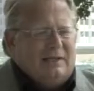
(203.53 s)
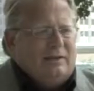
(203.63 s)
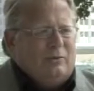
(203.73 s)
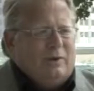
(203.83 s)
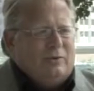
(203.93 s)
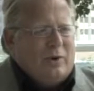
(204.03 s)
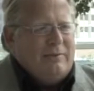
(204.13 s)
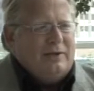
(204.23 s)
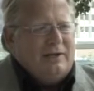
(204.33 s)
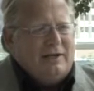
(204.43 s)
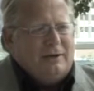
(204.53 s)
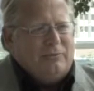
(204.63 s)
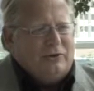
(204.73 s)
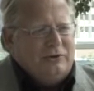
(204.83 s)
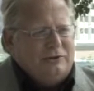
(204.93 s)
And Wayman helped
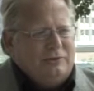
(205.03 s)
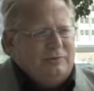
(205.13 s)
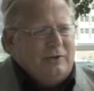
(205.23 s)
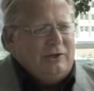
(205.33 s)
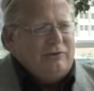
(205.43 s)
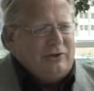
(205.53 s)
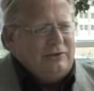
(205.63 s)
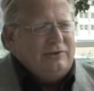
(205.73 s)
produce one of your